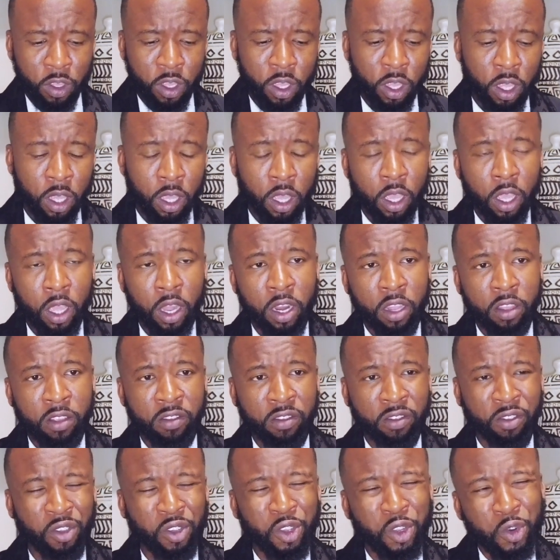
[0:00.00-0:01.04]
it is
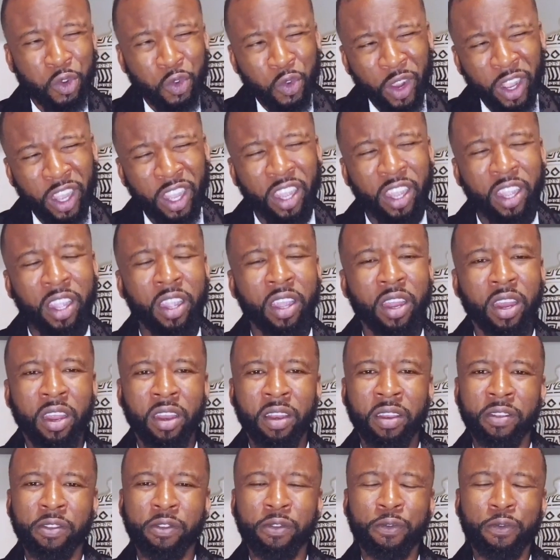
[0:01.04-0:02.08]
green, it is
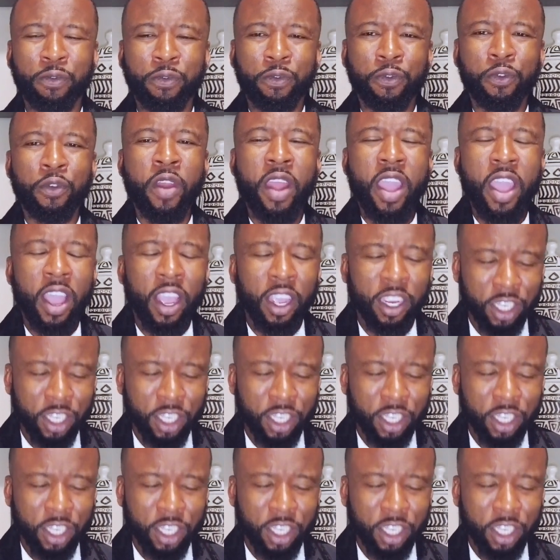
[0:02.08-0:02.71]
fresh.